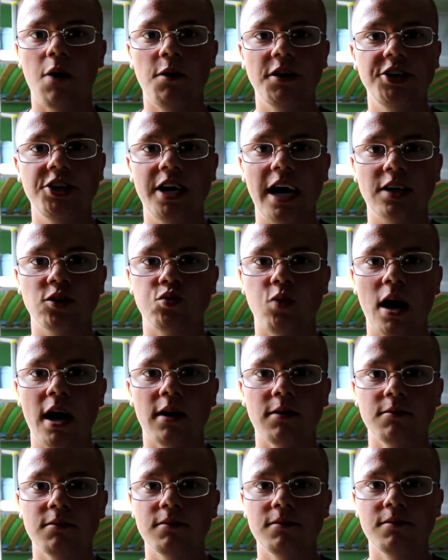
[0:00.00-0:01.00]
wish you guys
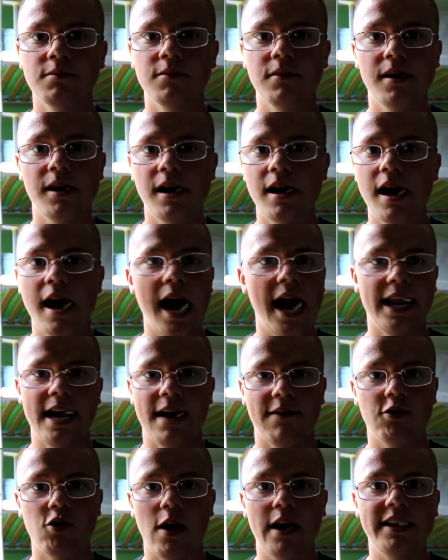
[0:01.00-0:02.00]
well, and
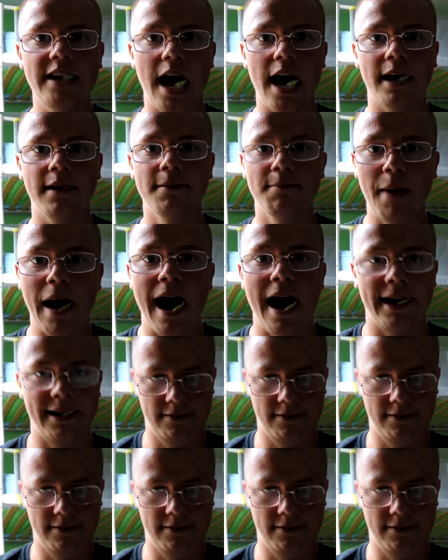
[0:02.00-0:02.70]
have a great day. Bye.